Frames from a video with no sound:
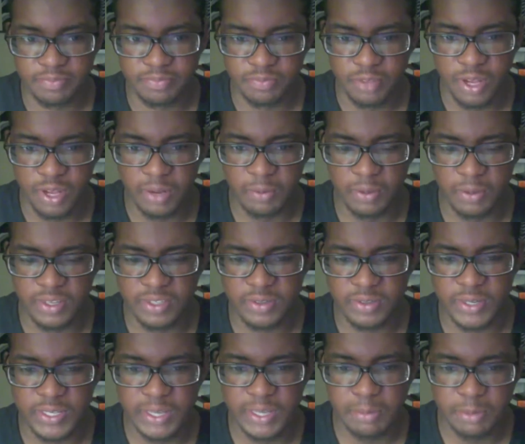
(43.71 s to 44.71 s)
with this
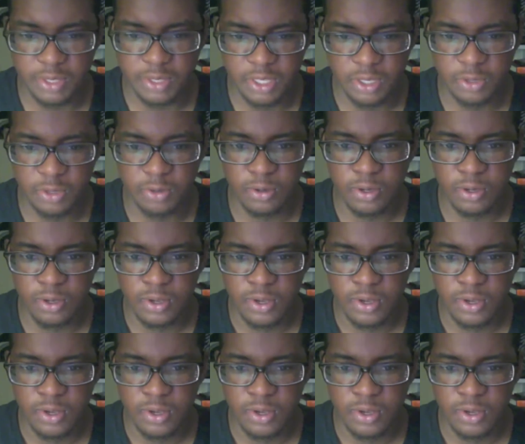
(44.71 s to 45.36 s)
week's episode.